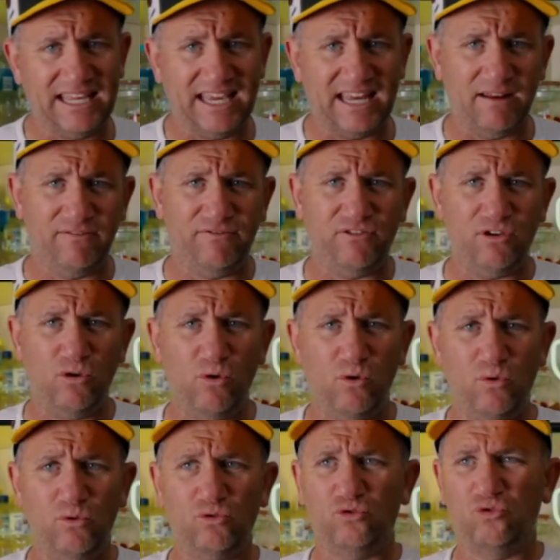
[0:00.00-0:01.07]
get a
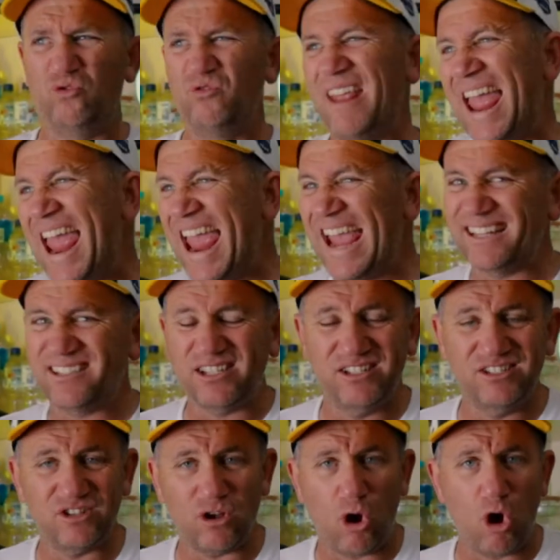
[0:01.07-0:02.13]
few
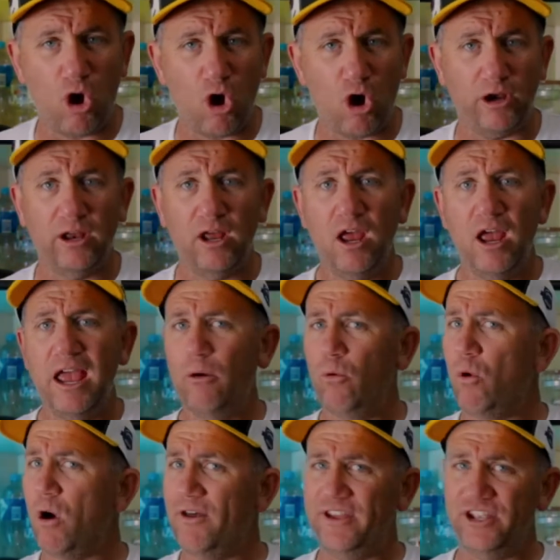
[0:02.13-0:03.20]
answers on
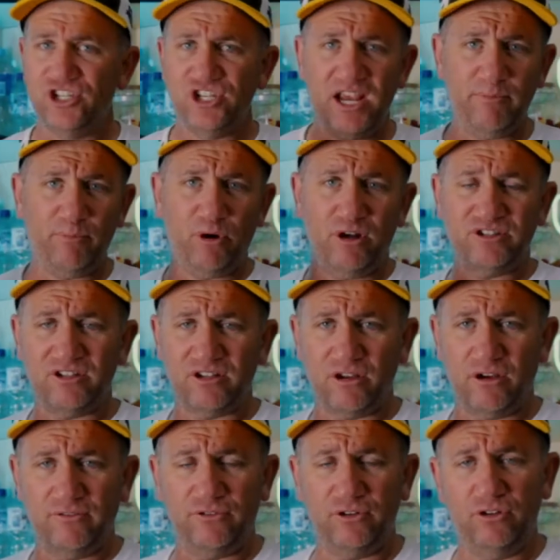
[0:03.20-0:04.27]
why their share price had
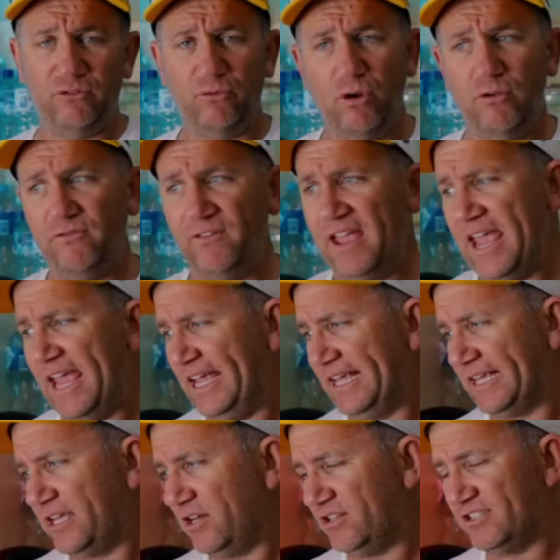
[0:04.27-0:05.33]
gone through the roof.
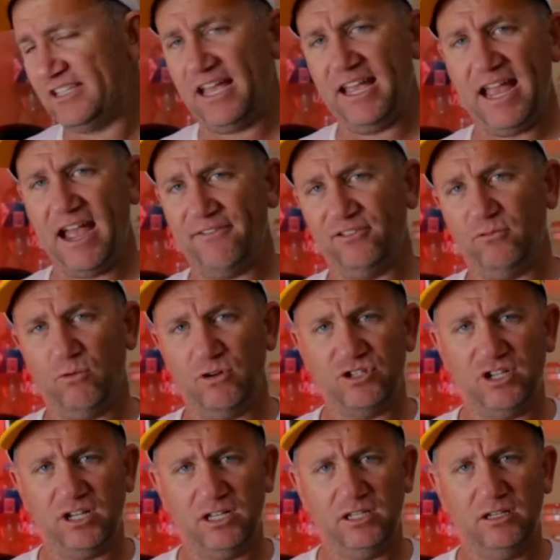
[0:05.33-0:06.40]
And can I say, after
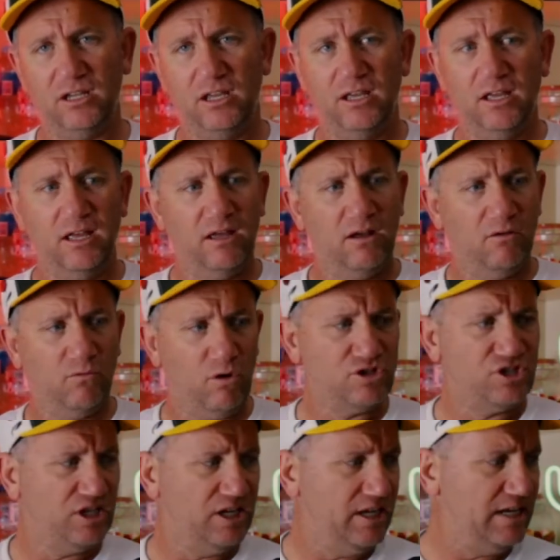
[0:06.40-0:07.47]
watching
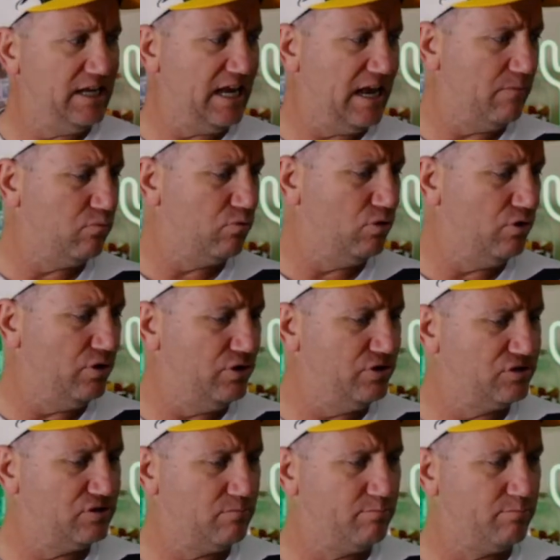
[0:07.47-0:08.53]
it, it
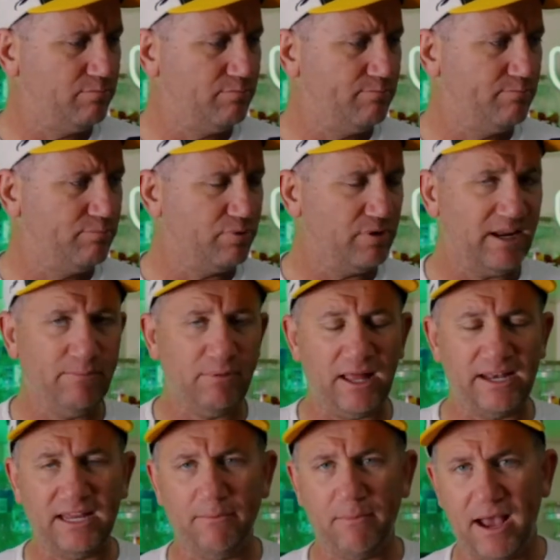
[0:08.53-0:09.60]
was pretty
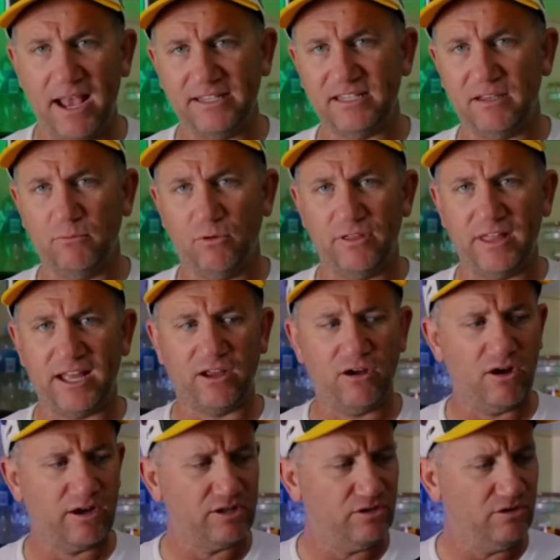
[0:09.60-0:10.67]
bloody amazing what that
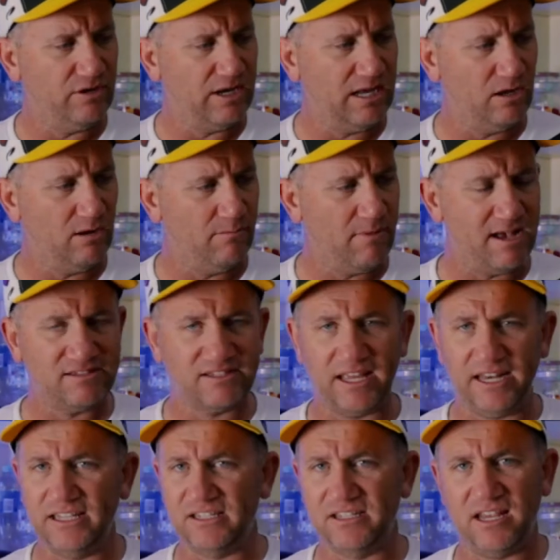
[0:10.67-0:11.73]
guy can do. Elon Musk
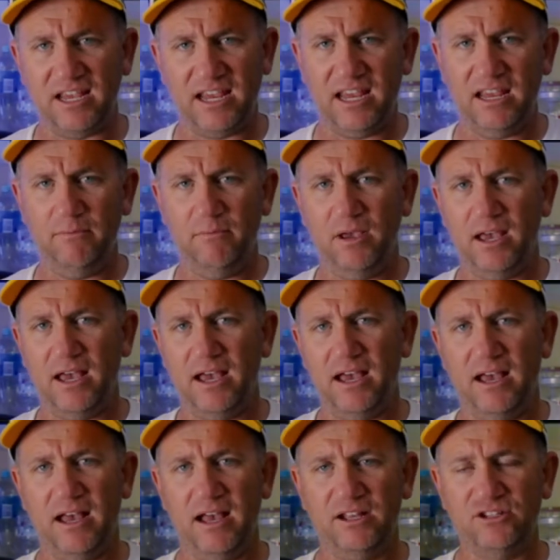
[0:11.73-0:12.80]
and his team
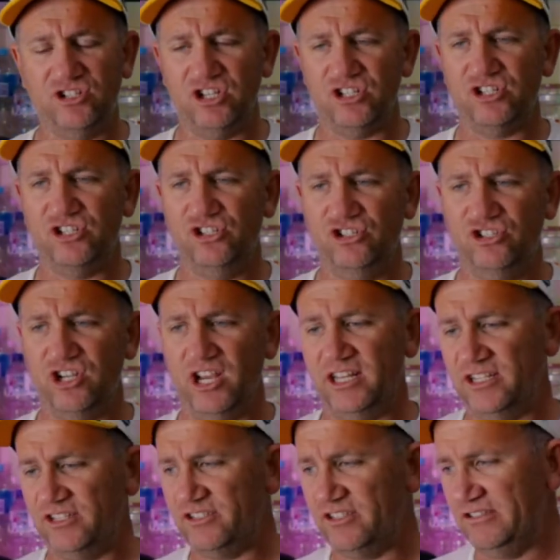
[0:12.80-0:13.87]
are just
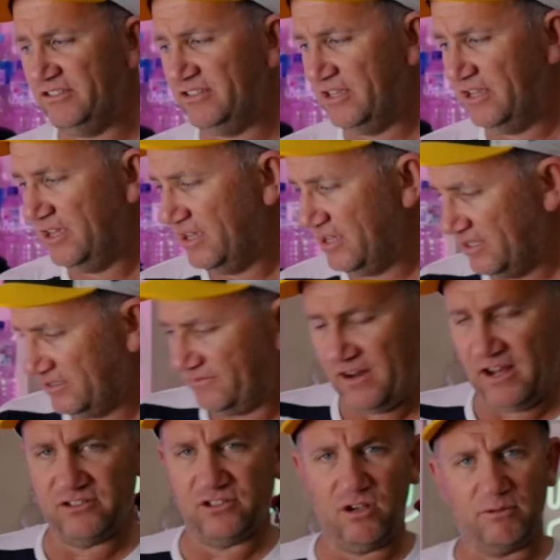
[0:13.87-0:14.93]
geniuses as
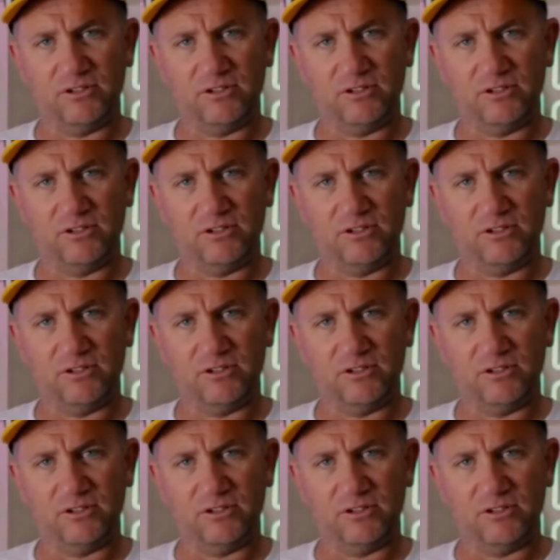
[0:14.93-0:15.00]
far as I'm